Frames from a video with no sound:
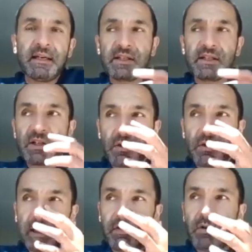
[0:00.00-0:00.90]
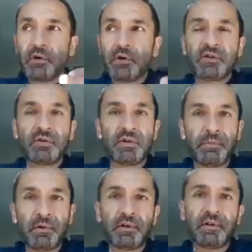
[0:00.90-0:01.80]
So if you go to the
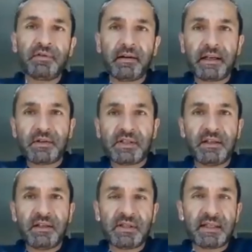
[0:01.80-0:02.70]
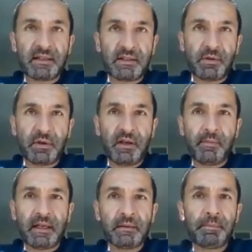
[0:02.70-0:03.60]
board of directors and you start talking
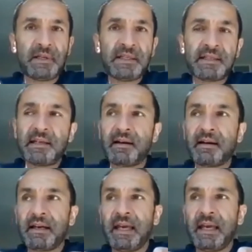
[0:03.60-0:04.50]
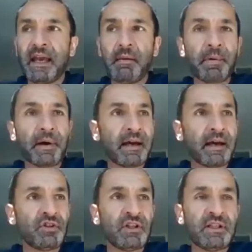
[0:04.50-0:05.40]
about PCI,
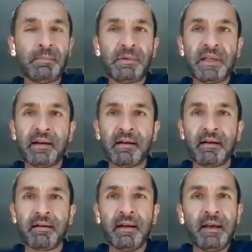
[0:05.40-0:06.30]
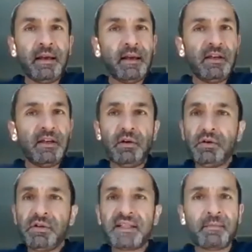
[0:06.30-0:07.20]
HIPAA, GDPR, you
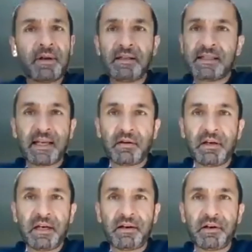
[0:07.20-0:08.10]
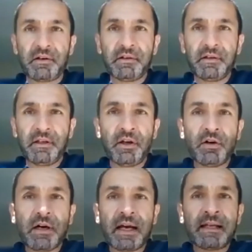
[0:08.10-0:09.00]
lose them at the second letter,
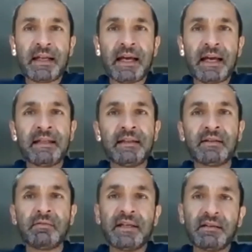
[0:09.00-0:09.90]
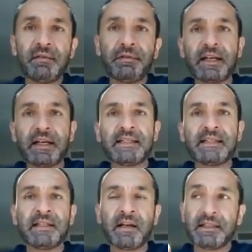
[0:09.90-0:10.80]
and the reason for that is
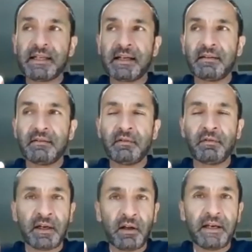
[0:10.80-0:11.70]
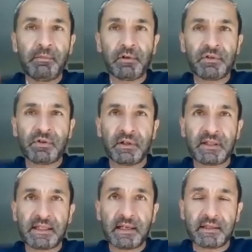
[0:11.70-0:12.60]
not that they're not able to
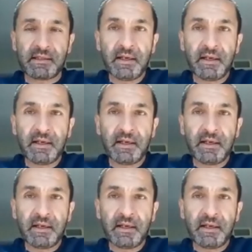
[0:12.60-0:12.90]
understand,